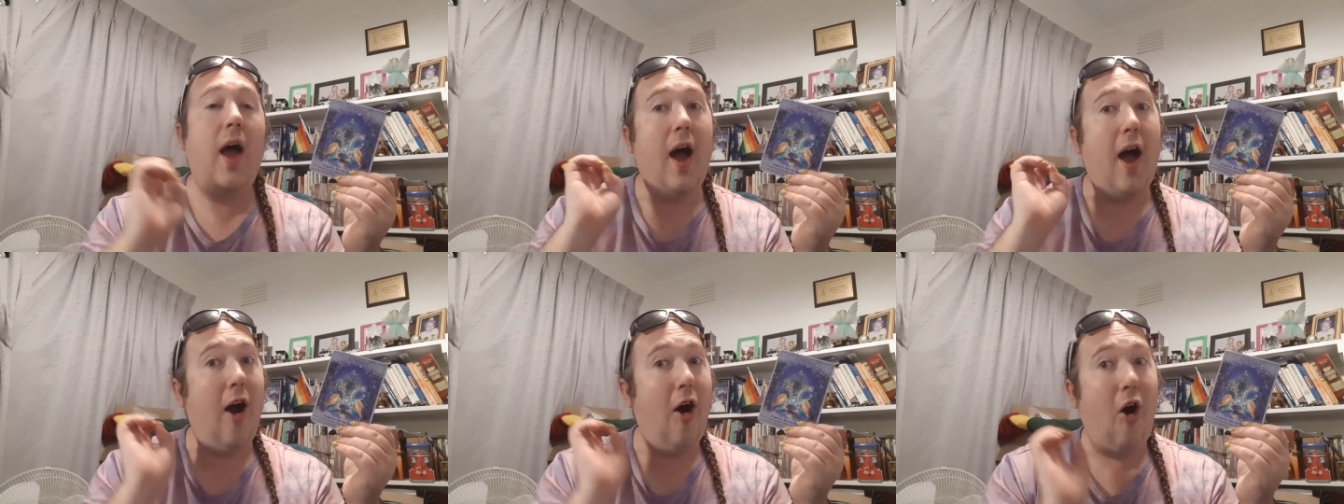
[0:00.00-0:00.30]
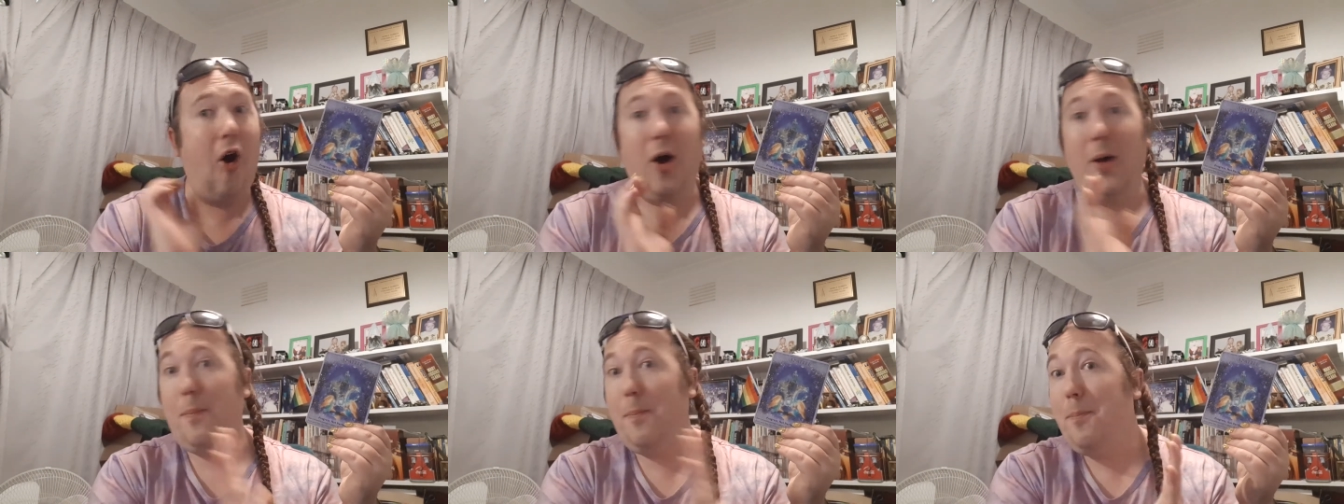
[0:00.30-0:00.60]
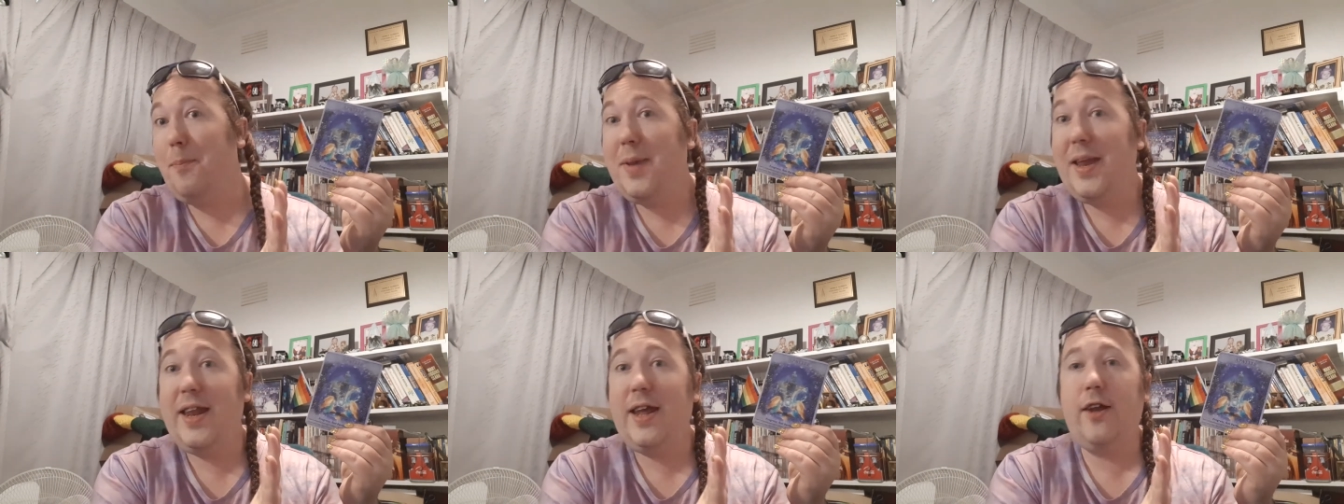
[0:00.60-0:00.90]
a hot
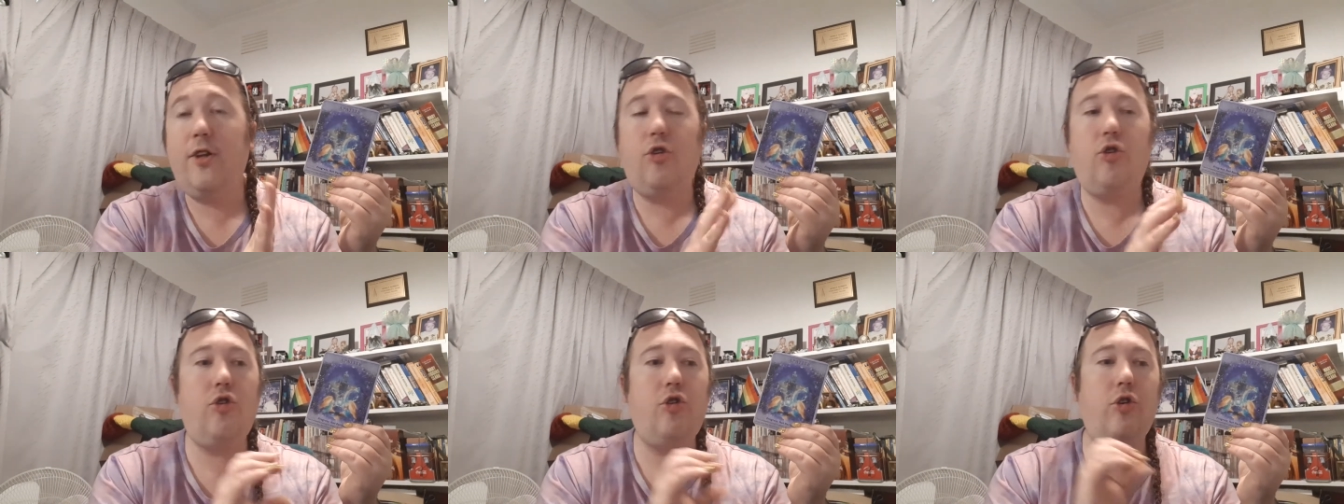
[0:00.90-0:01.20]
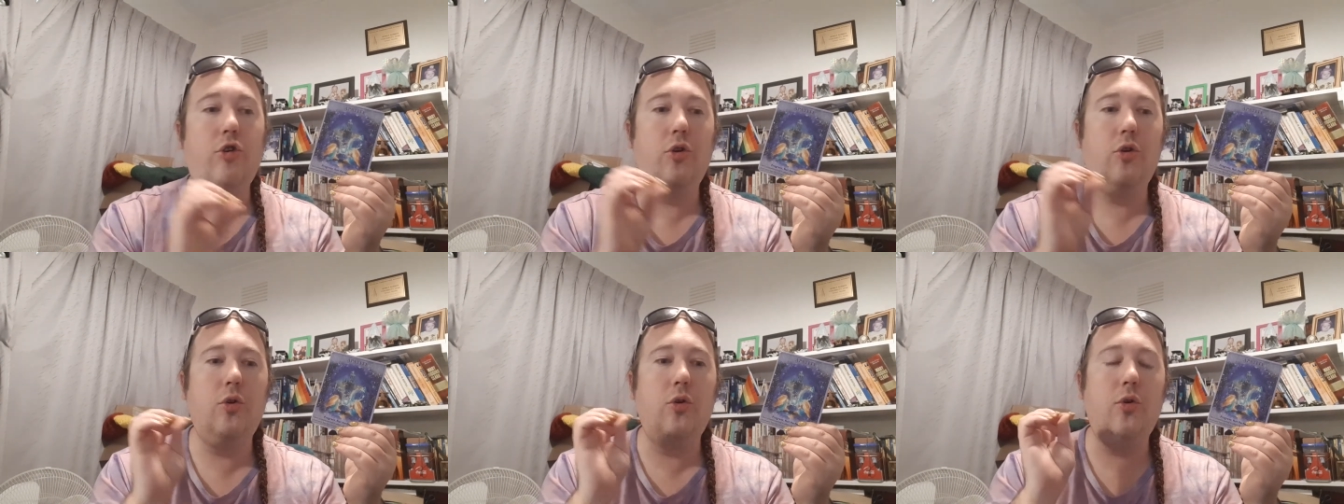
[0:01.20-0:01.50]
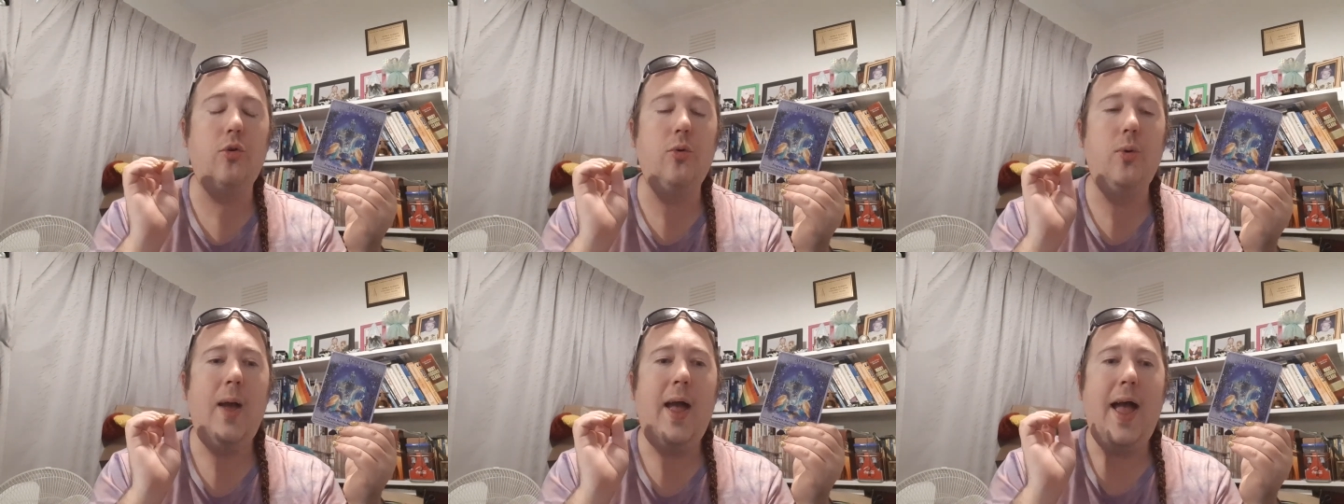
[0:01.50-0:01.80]
minute
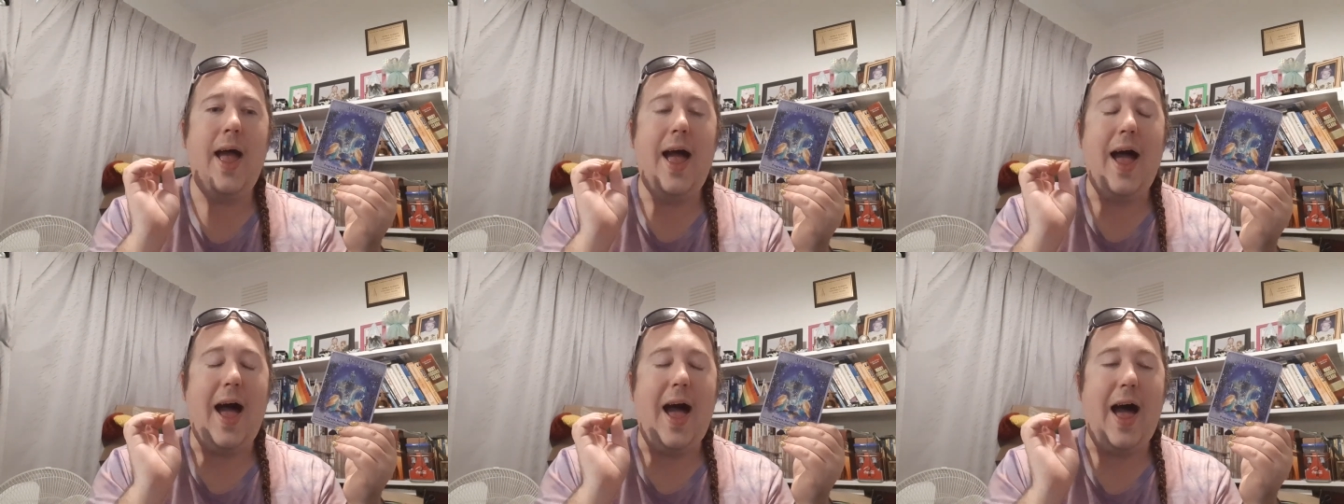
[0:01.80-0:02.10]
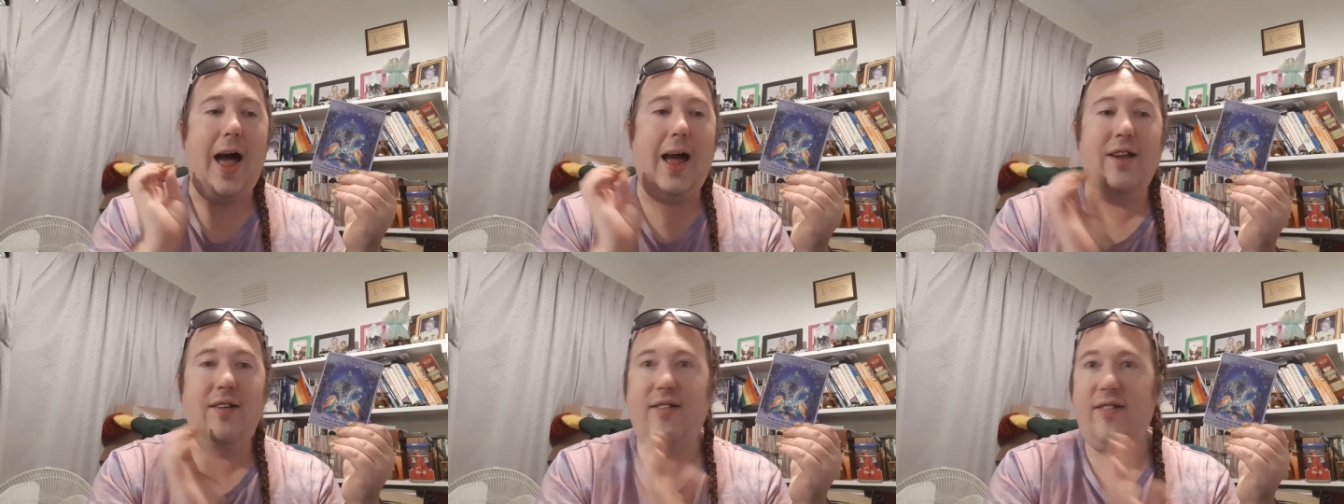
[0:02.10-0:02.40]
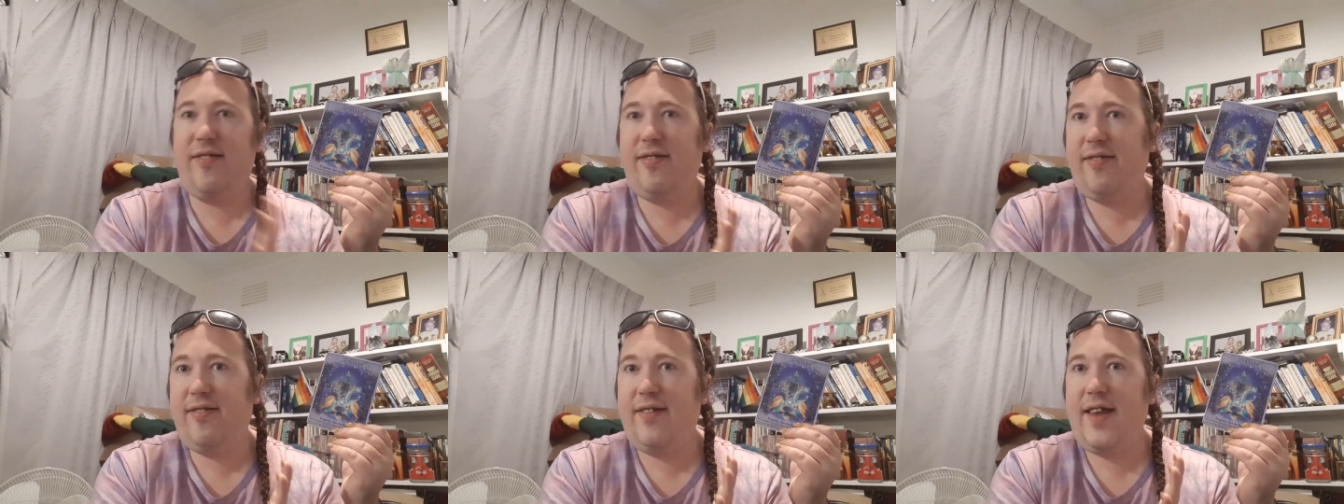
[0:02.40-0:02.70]
to
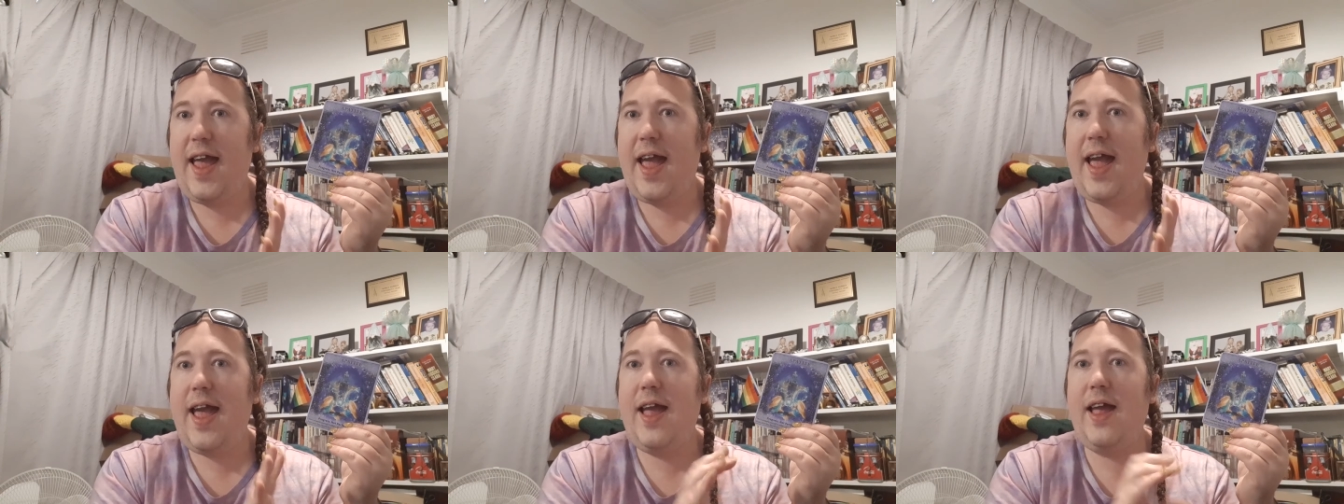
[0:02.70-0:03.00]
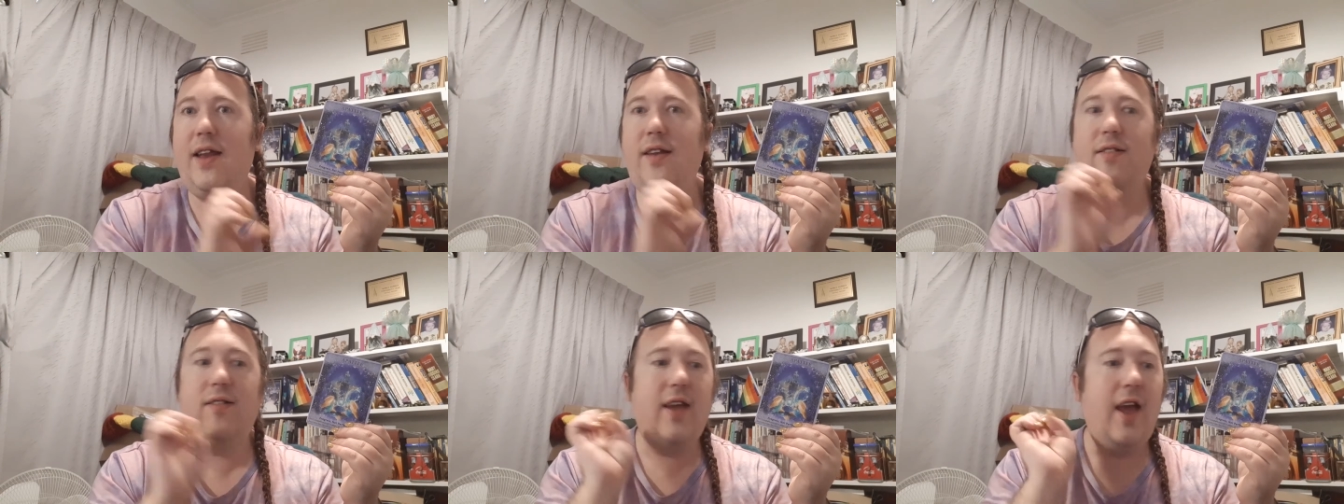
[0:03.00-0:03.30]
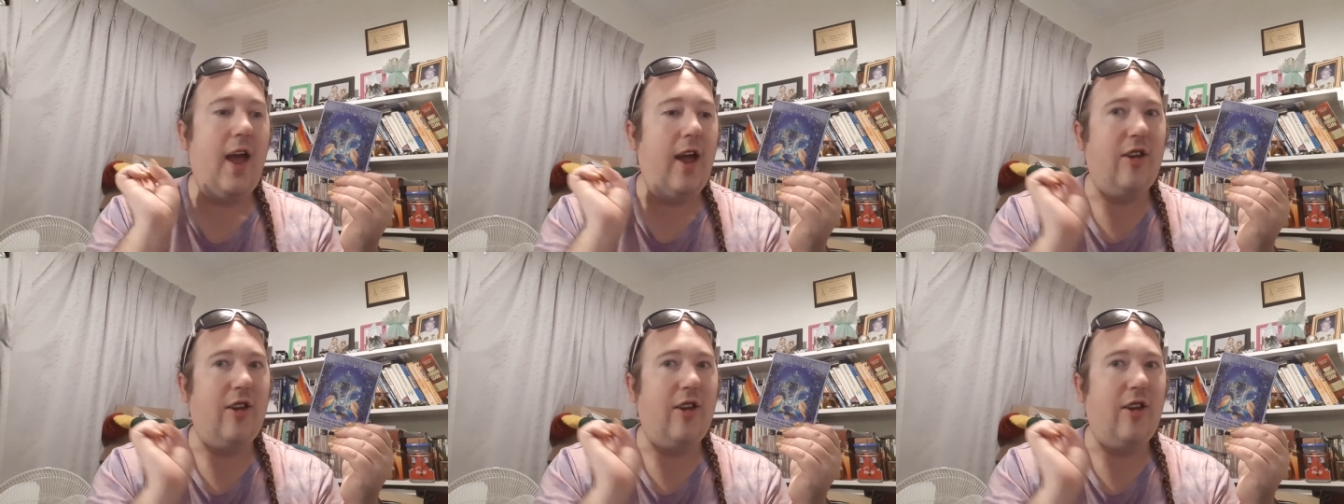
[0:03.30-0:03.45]
understand,